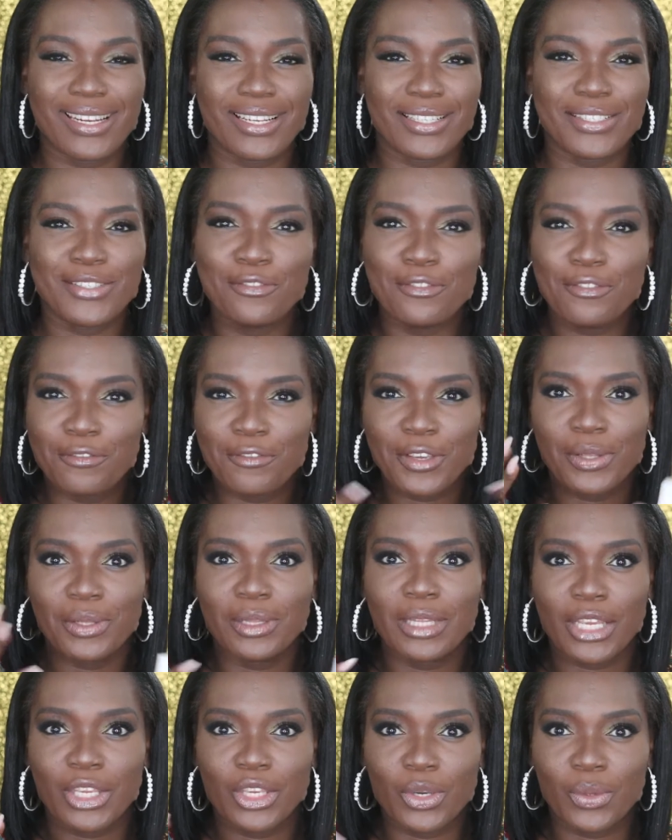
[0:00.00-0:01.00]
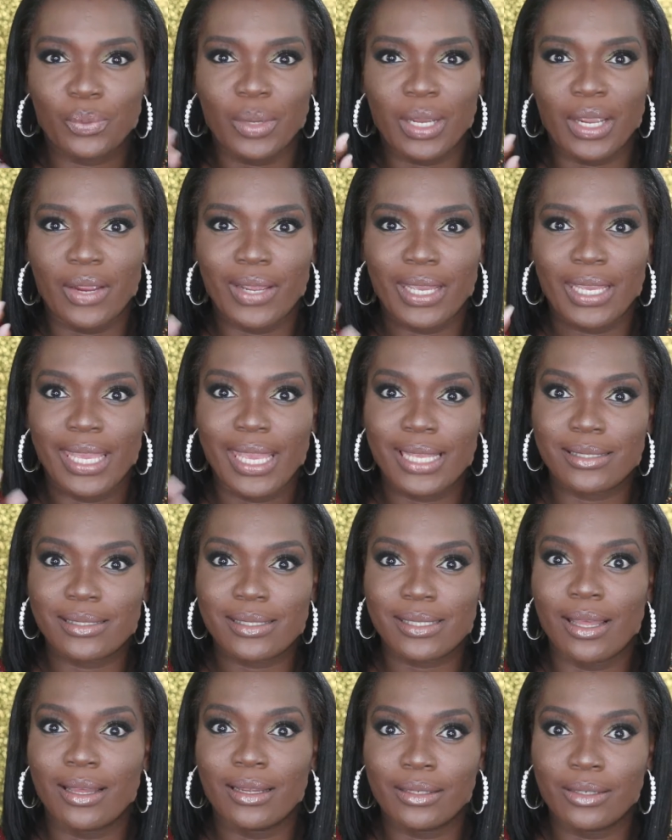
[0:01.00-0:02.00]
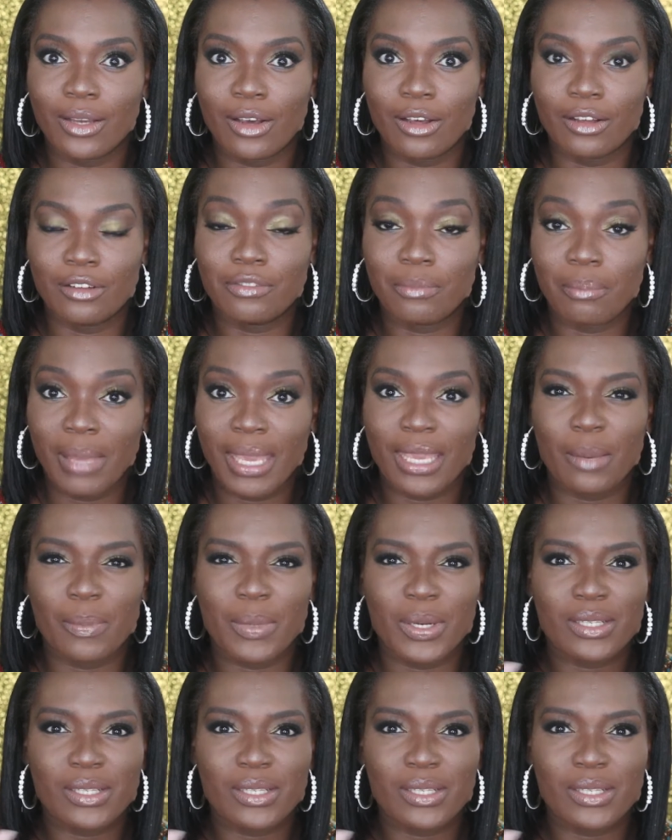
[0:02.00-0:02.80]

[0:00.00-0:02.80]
it doesn't feel like you're wearing a ton of makeup.